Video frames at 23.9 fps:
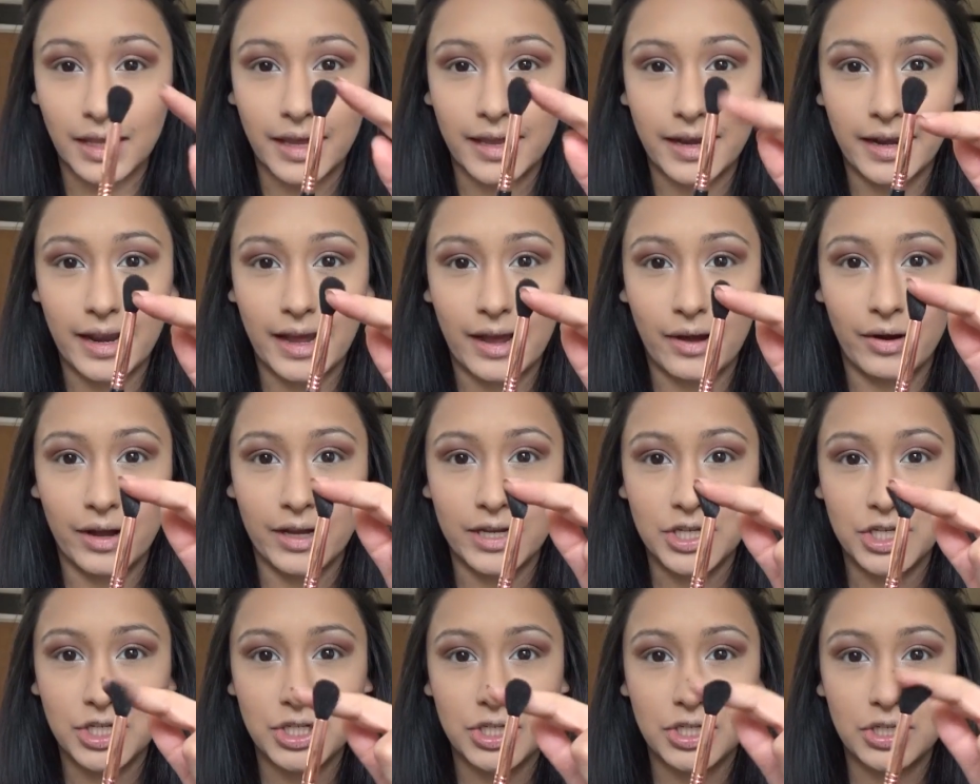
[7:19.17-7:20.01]
And now I
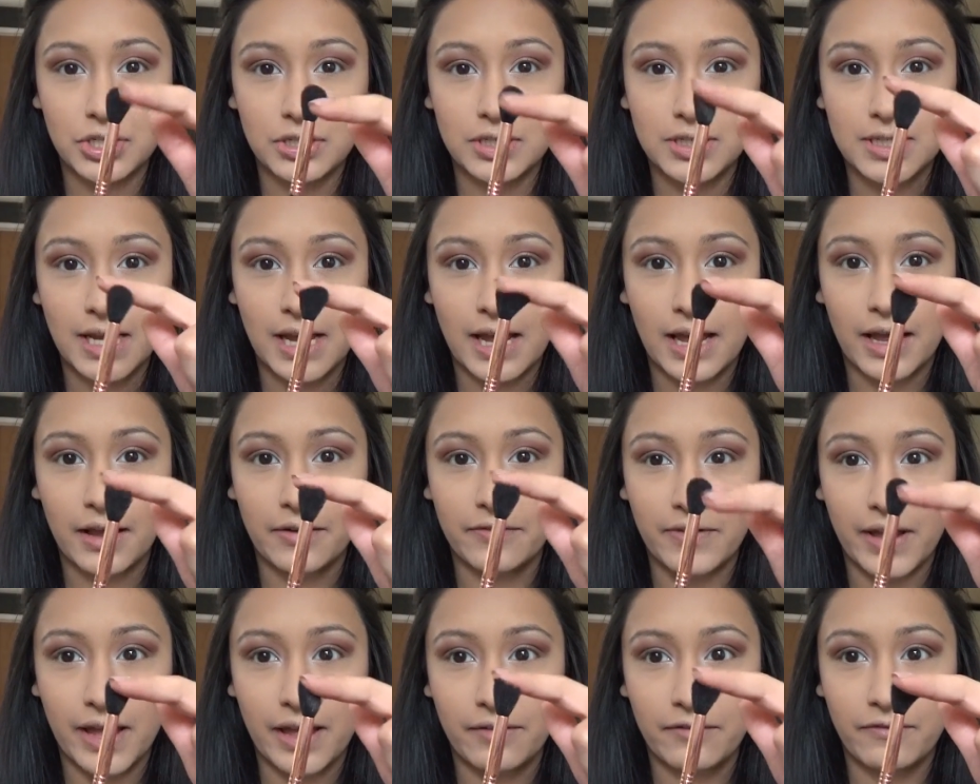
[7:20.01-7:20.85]
should
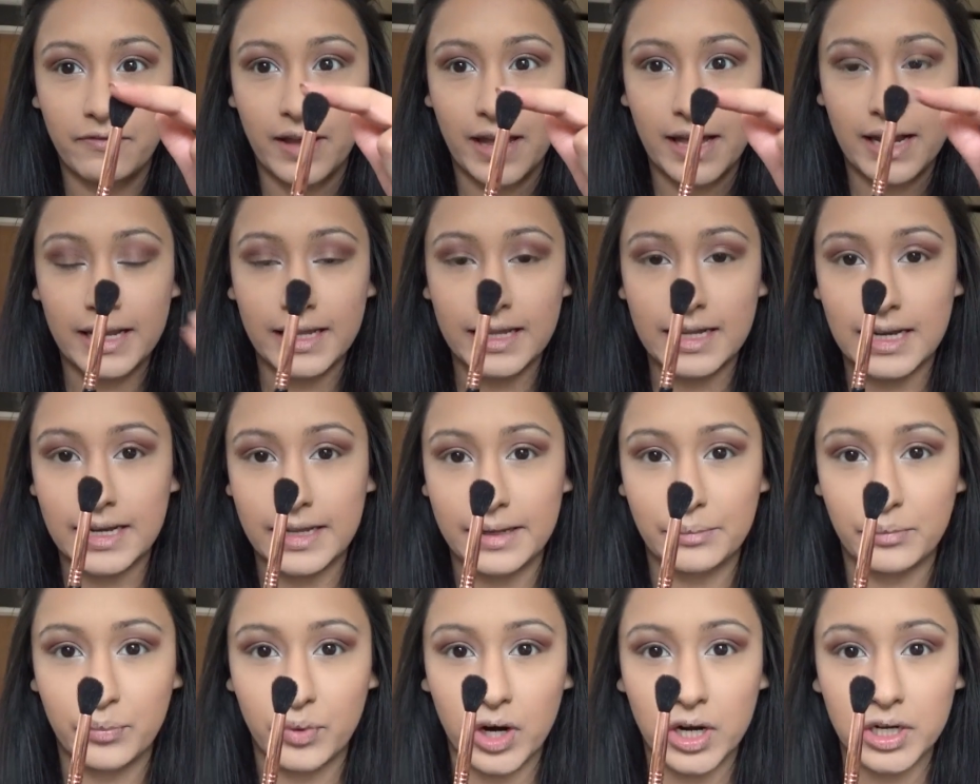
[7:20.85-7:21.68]
have a fairly
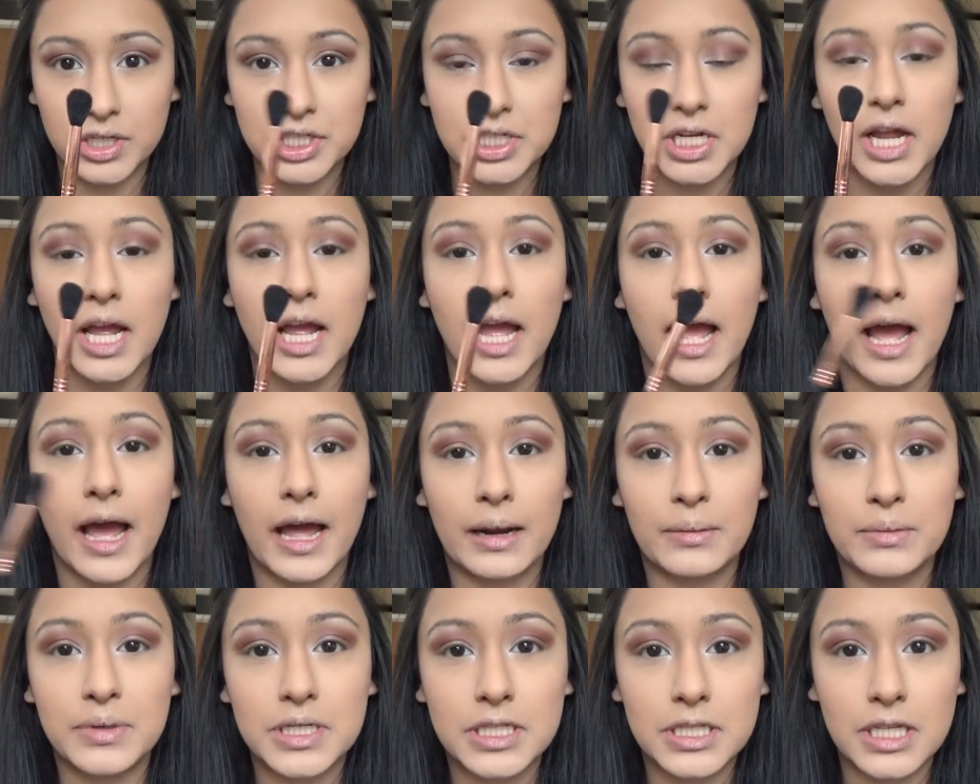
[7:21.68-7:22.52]
clean brush, and
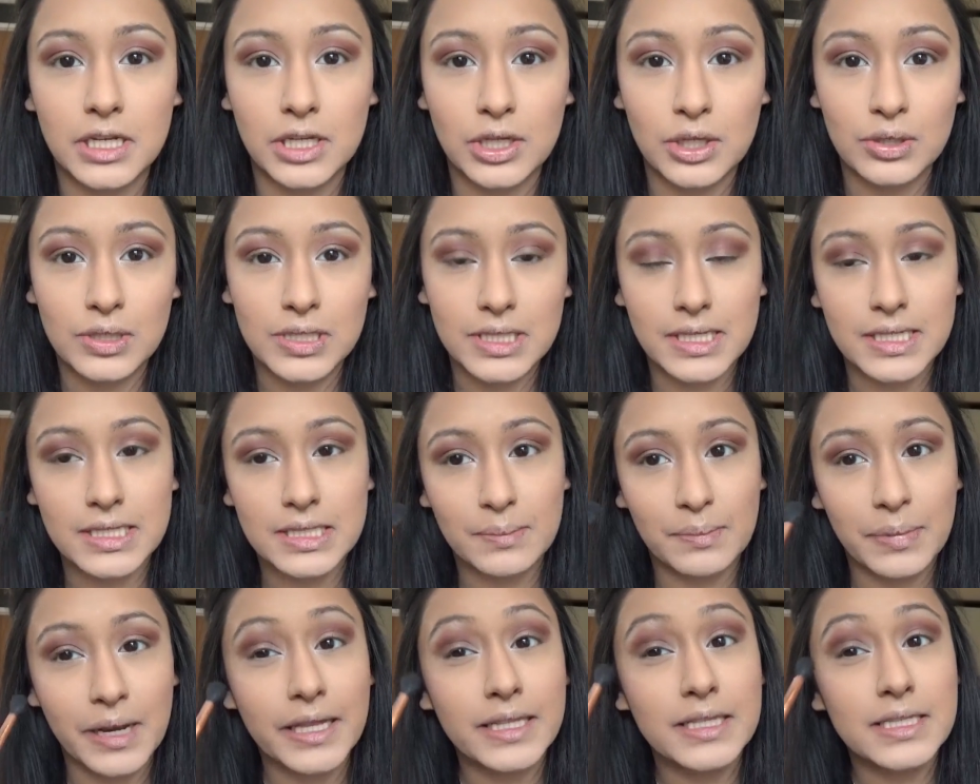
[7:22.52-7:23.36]
I'm just going to use this to
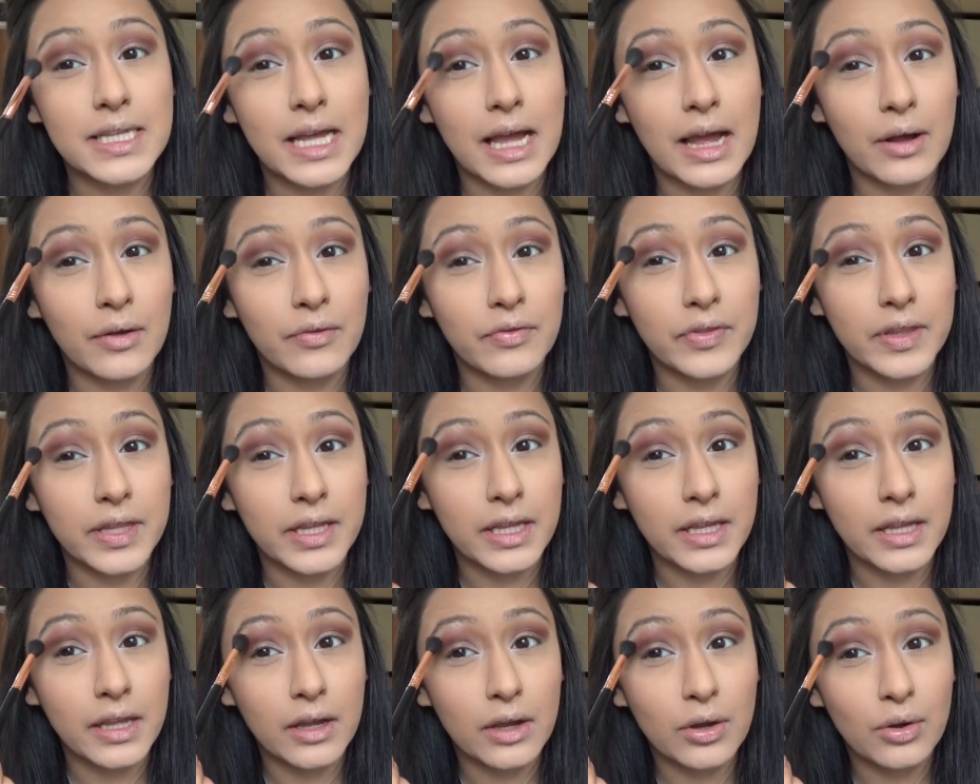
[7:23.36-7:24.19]
blend out
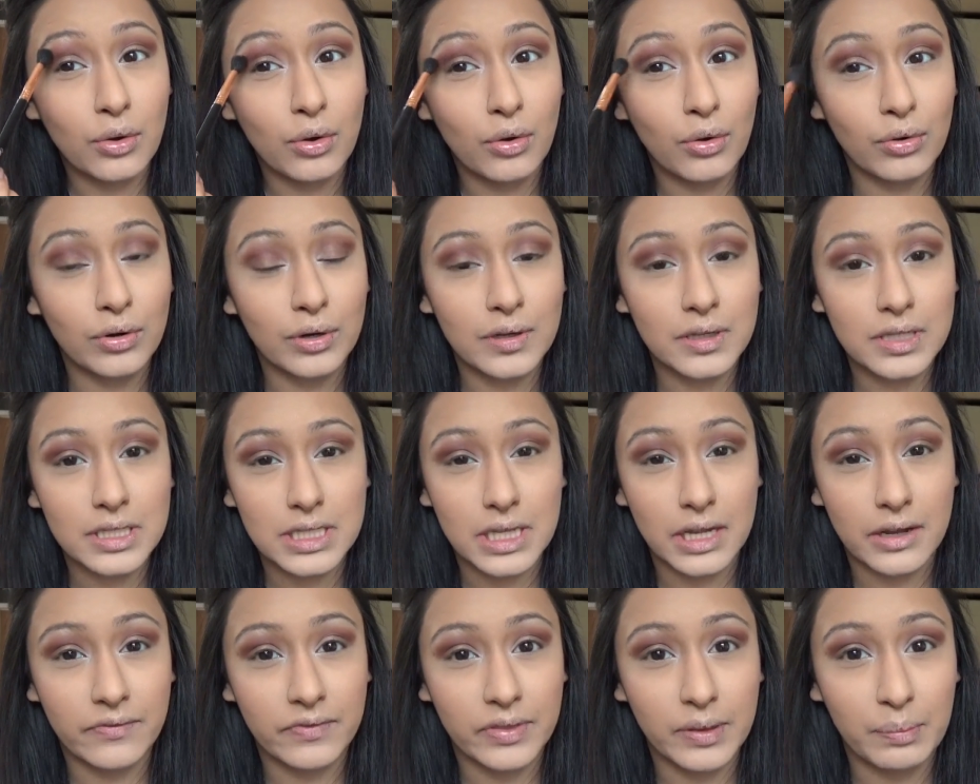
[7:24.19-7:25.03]
the corners
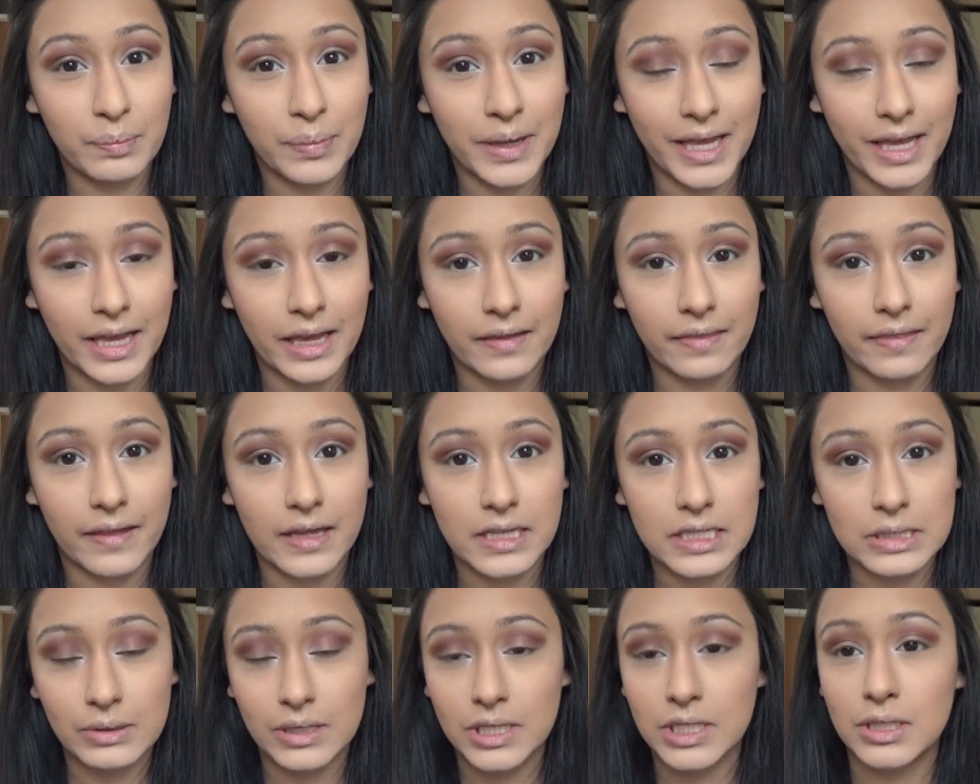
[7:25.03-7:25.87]
of the pink
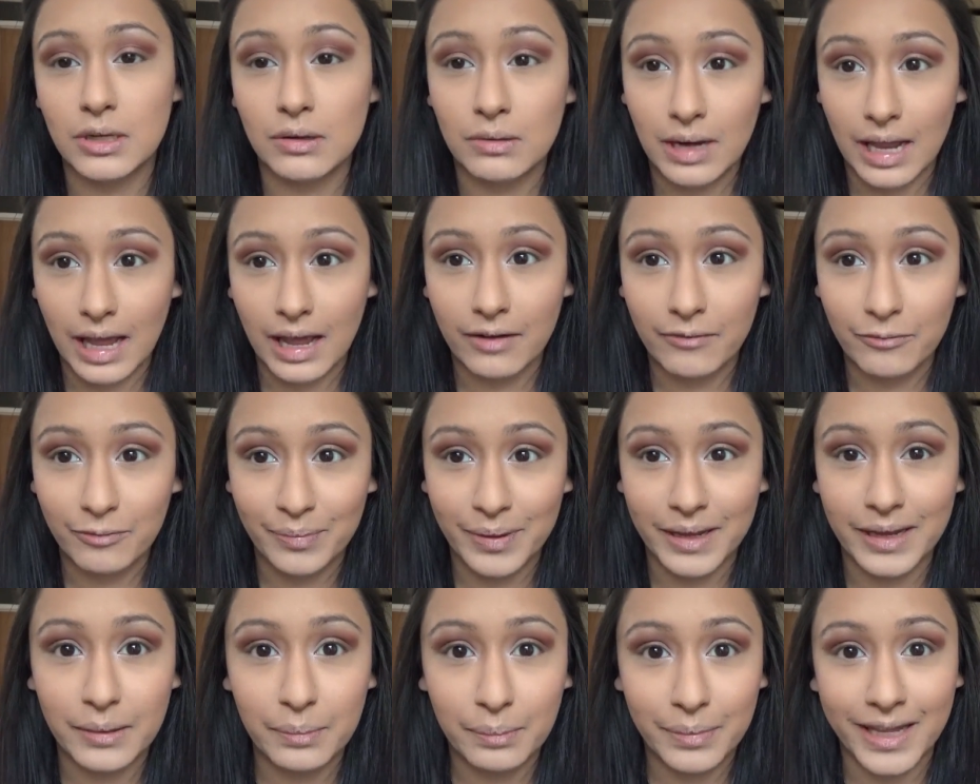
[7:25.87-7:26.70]
there so I don't have
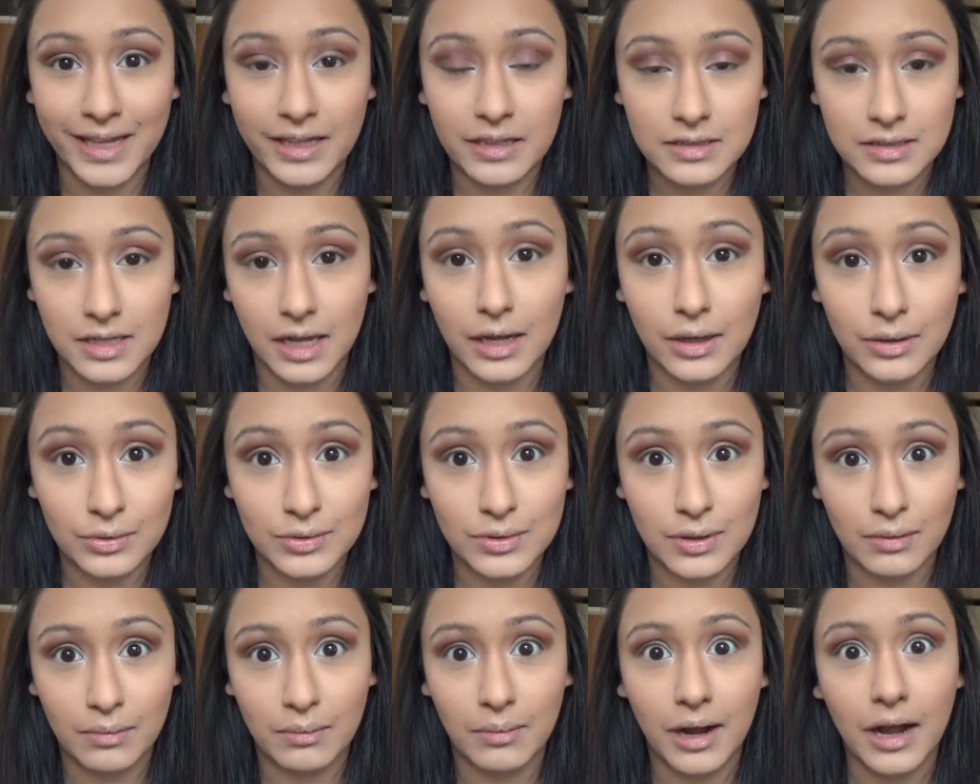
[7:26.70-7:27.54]
big pink circles
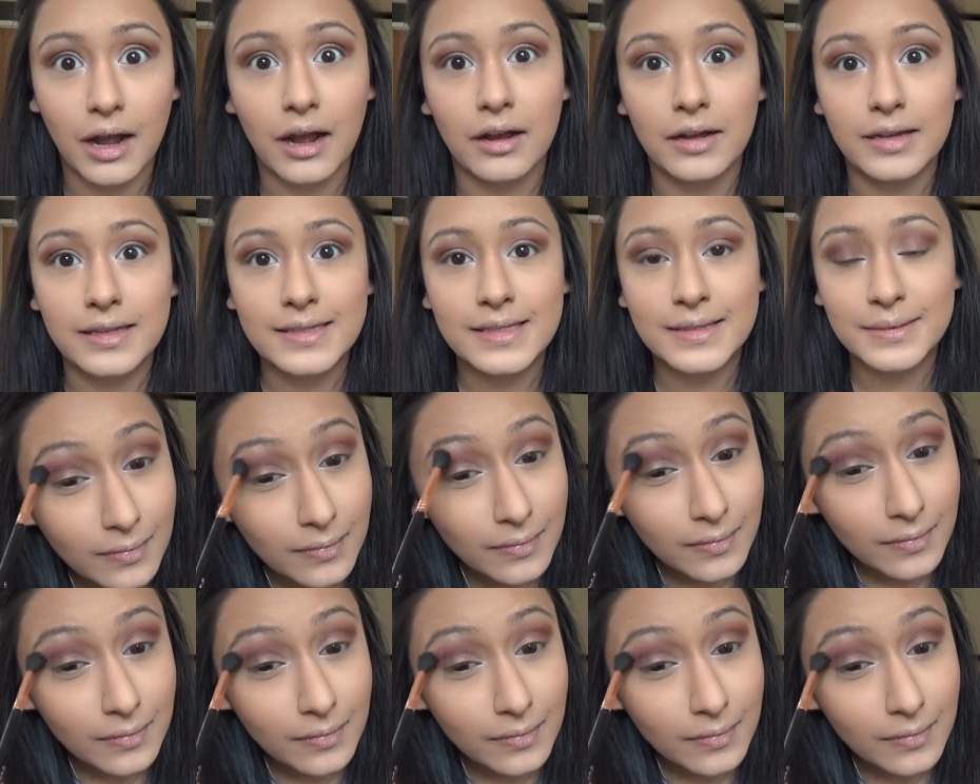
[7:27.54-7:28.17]
on my eyes.